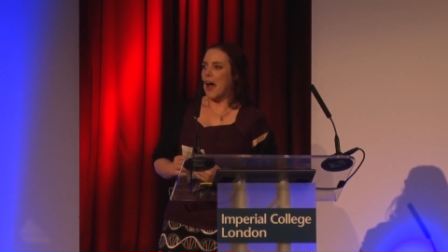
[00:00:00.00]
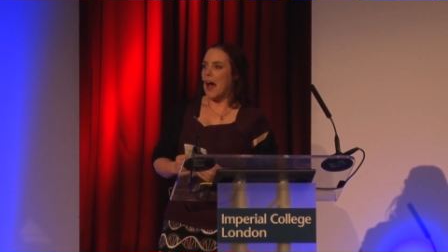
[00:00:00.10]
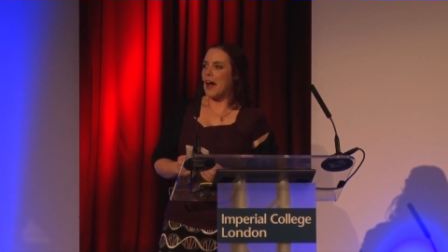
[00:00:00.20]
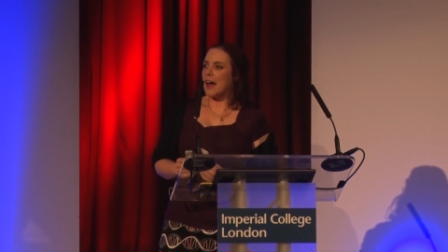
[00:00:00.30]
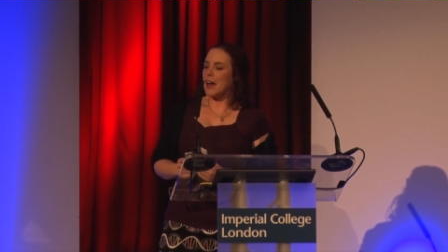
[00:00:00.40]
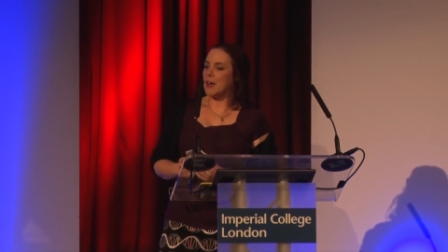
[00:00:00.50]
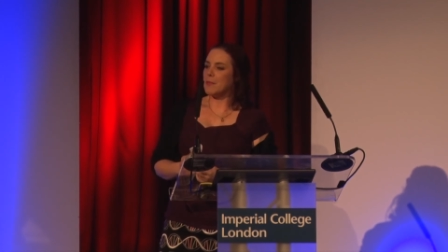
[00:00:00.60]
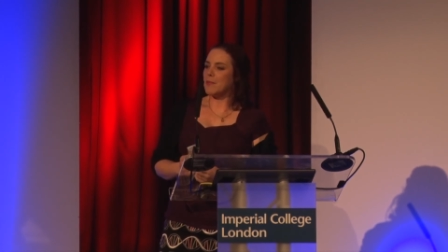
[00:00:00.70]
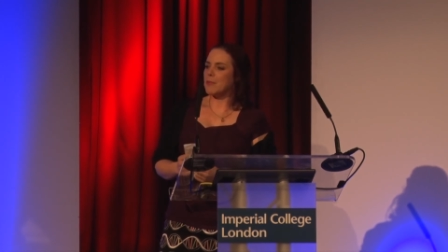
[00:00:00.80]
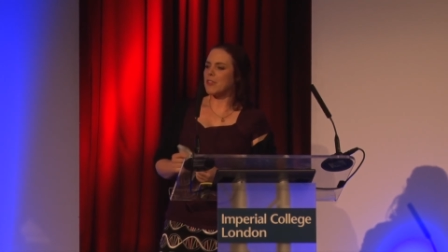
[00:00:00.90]
Um,
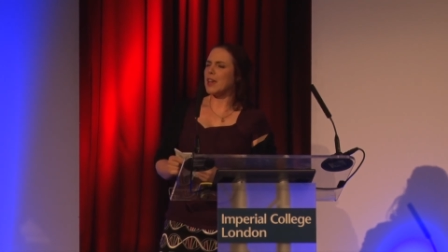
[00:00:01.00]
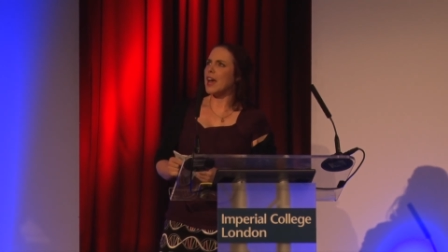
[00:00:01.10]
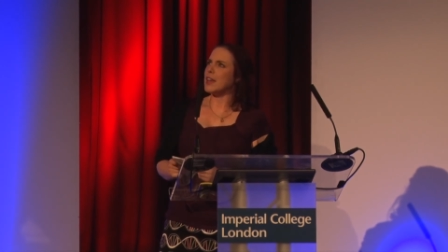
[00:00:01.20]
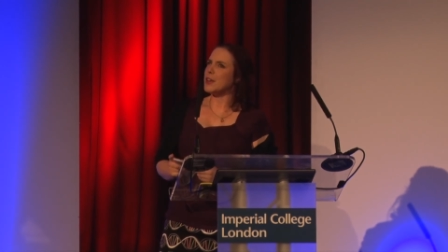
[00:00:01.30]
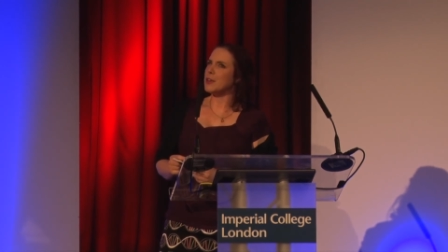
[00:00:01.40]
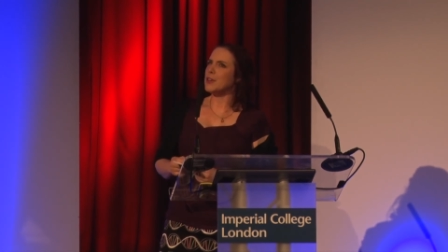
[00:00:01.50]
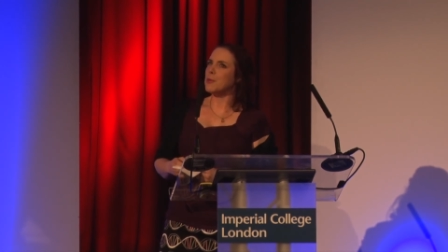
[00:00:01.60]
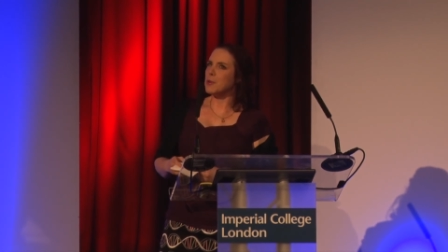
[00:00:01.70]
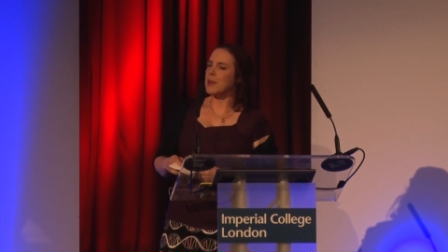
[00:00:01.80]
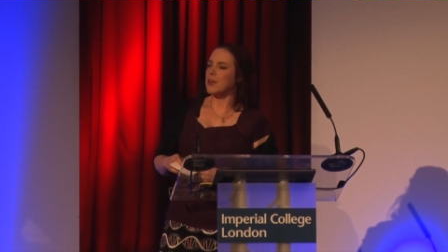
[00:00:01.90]
so yeah, you, you
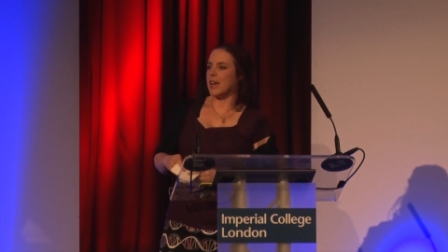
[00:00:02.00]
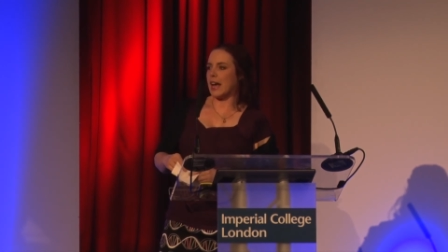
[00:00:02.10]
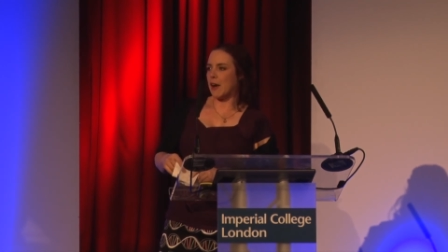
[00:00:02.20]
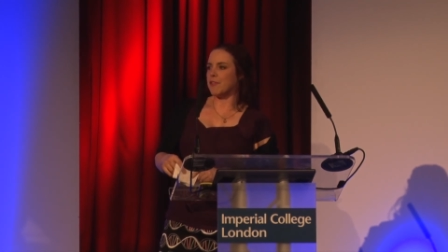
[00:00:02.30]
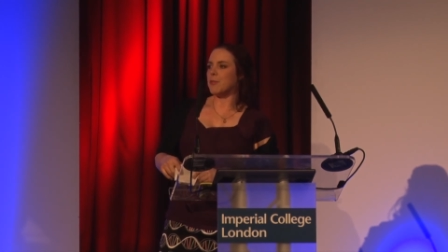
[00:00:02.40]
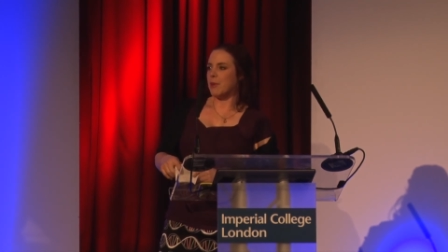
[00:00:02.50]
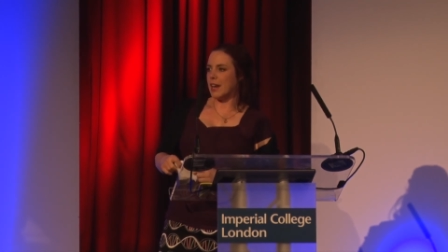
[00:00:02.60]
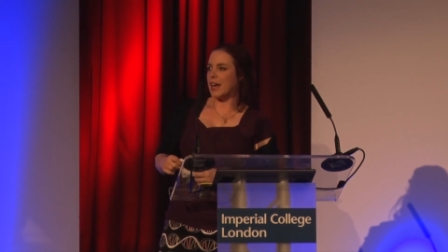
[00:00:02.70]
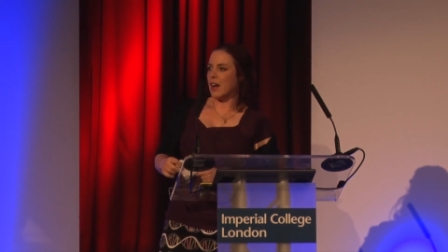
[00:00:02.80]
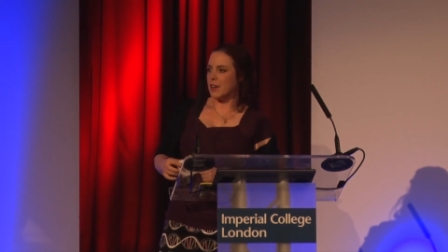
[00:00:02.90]
would be looking out for really
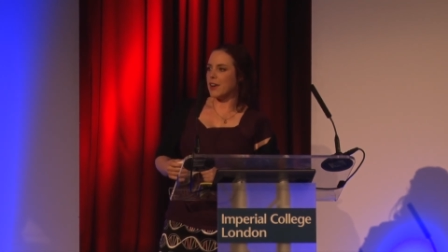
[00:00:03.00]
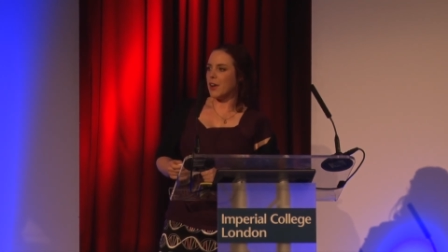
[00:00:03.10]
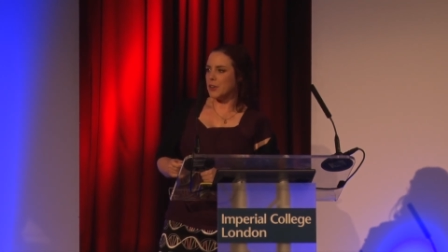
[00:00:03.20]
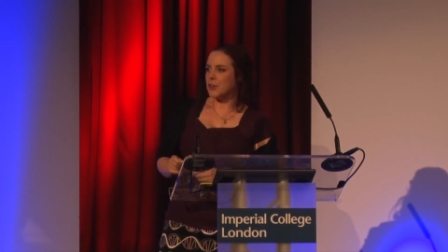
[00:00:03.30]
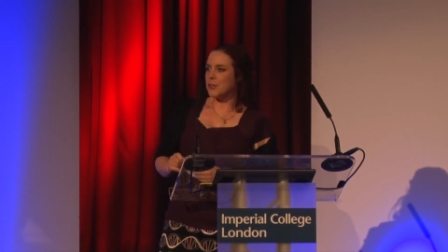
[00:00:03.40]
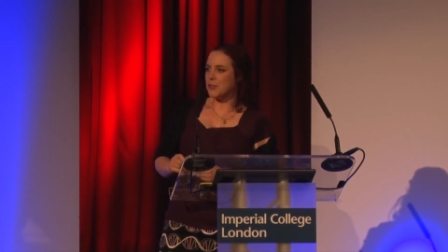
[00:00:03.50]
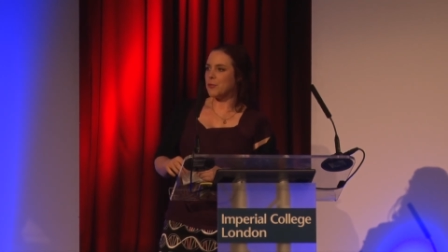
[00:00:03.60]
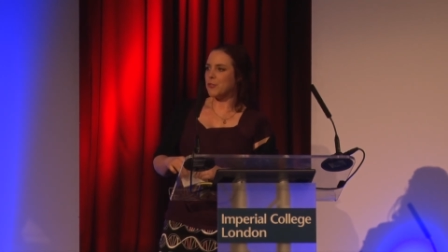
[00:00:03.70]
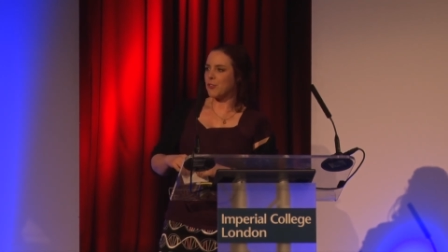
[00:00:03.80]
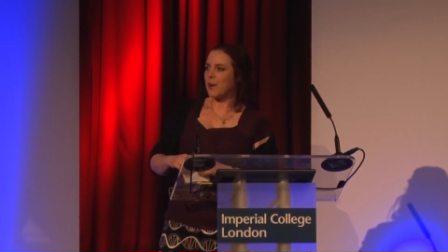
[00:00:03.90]
un, unusual
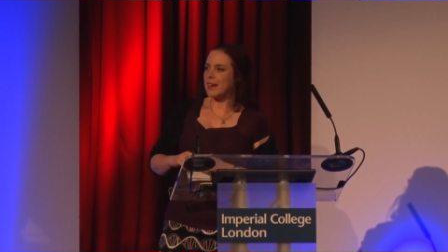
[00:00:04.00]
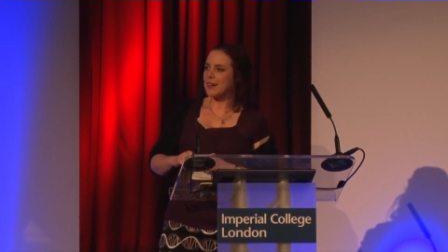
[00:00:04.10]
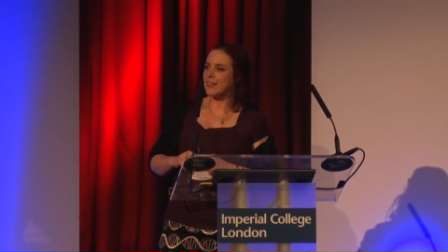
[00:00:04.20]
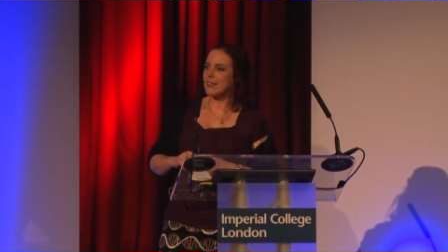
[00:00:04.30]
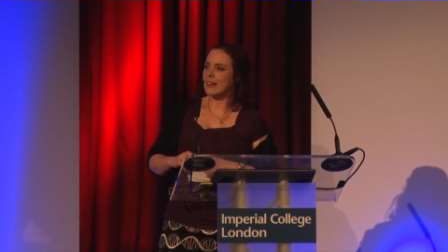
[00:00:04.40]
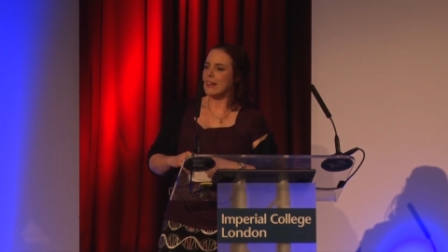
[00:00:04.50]
traits.